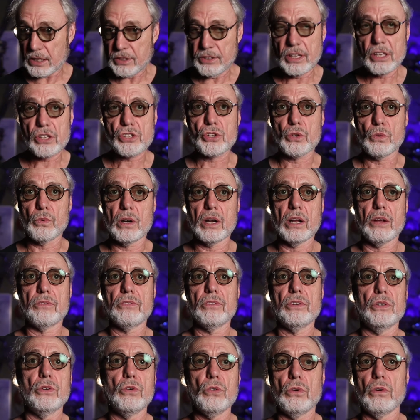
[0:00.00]
this or whatever,
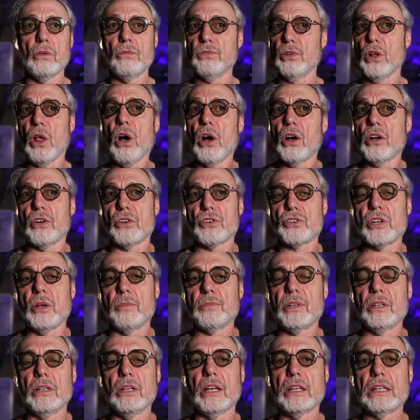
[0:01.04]
a vlog or
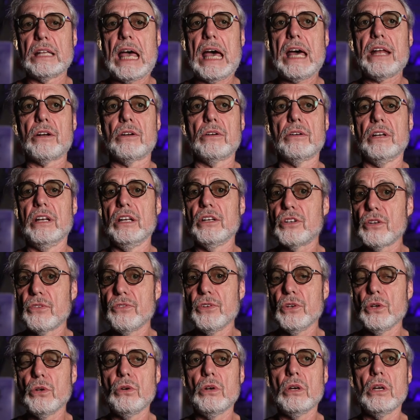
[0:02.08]
something like that, or an
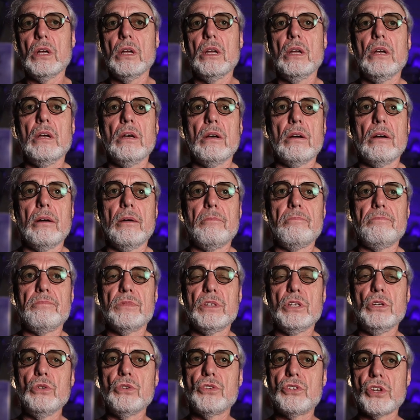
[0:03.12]
interview,
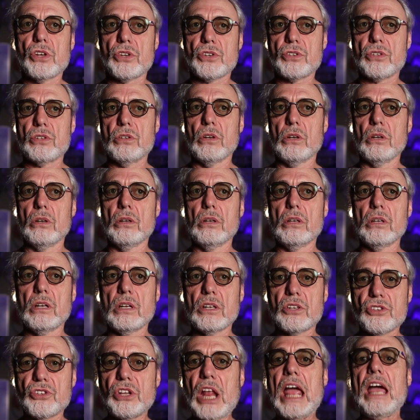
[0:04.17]
you just
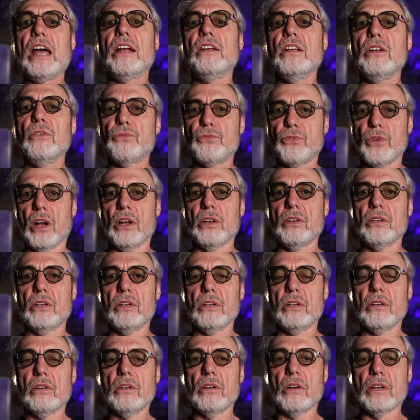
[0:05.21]
stand in front
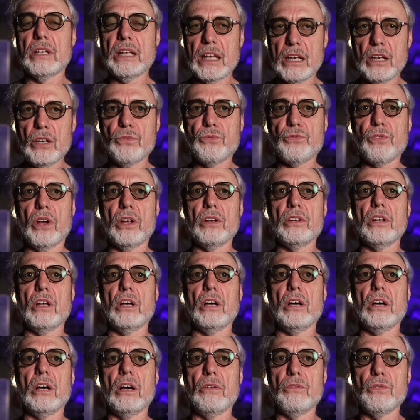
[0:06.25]
or get in front
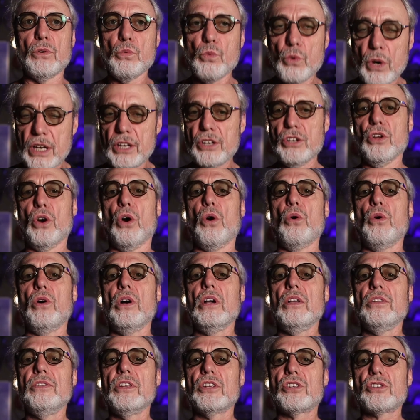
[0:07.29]
of a window
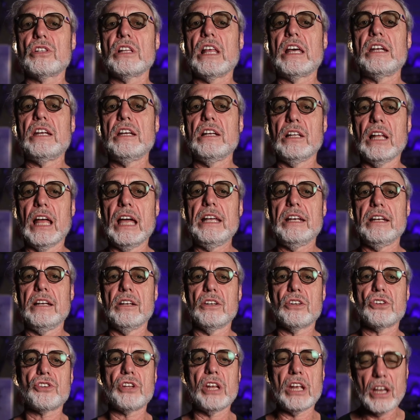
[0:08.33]
that's letting light in.
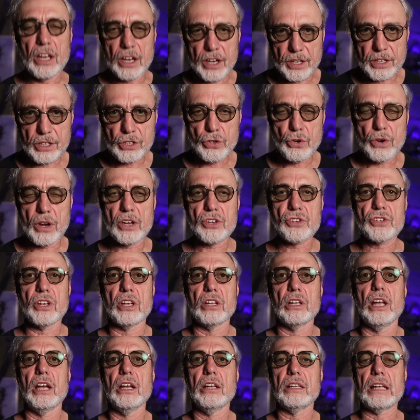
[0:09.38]
Stay out of the direct
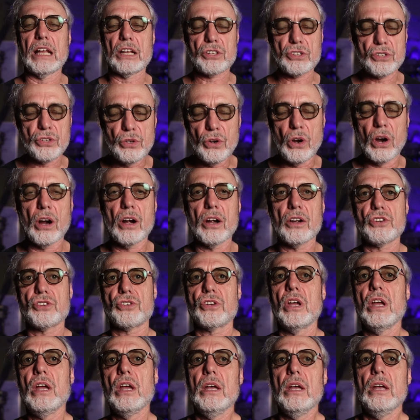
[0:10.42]
sunlight, that's too harsh,
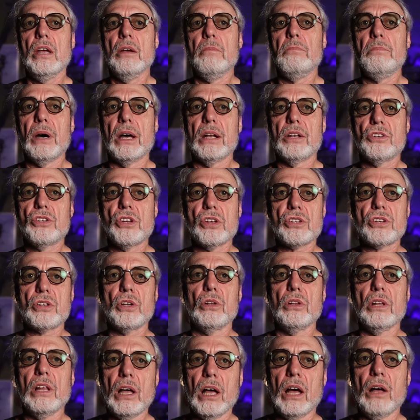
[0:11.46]
but just
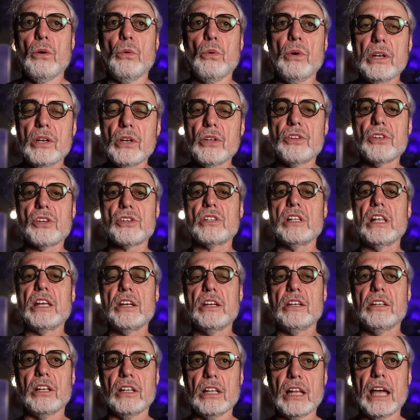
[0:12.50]
a window that's
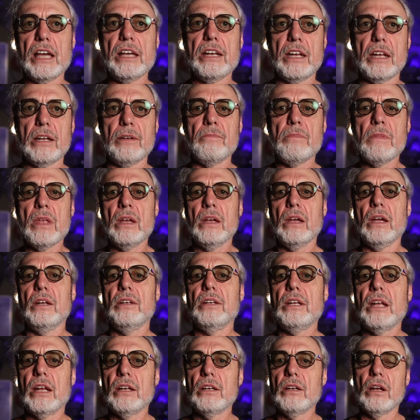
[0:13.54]
letting the light in. And
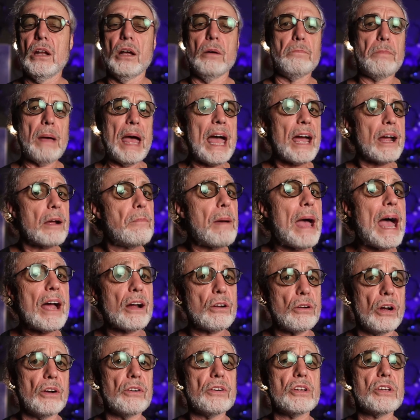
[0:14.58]
then a black
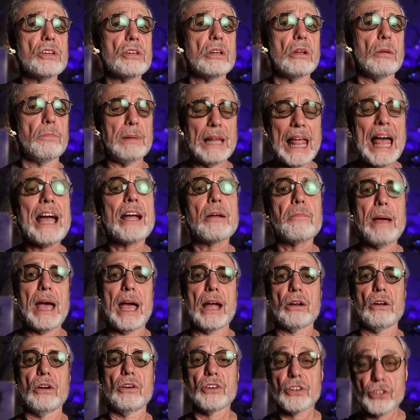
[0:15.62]
background
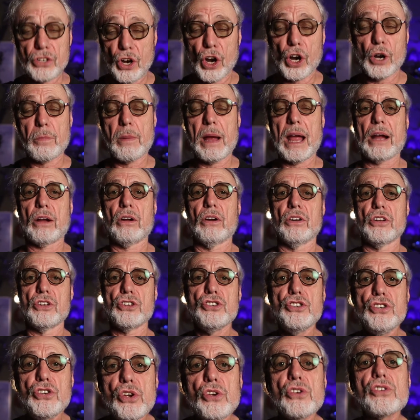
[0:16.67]
or dark background is
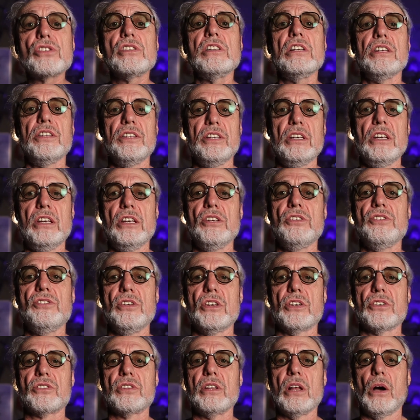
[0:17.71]
usually the
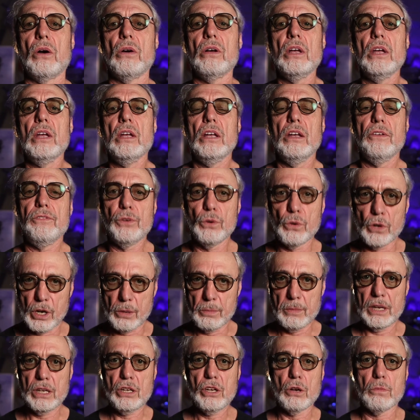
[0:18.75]
easiest. Now, if you want to
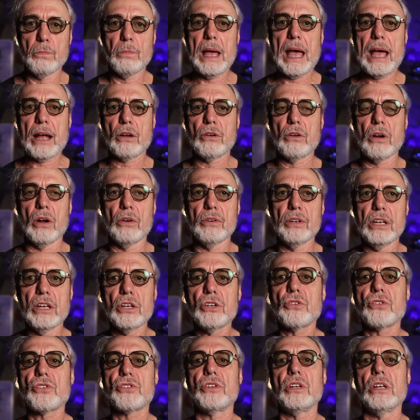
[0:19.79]
make your background
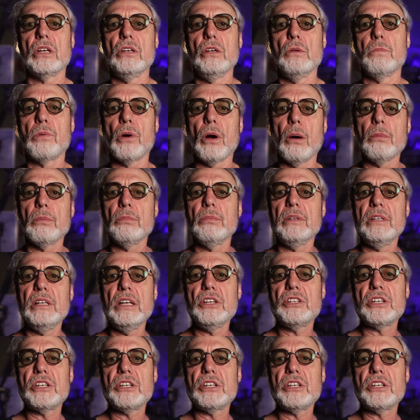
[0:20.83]
interesting, you probably need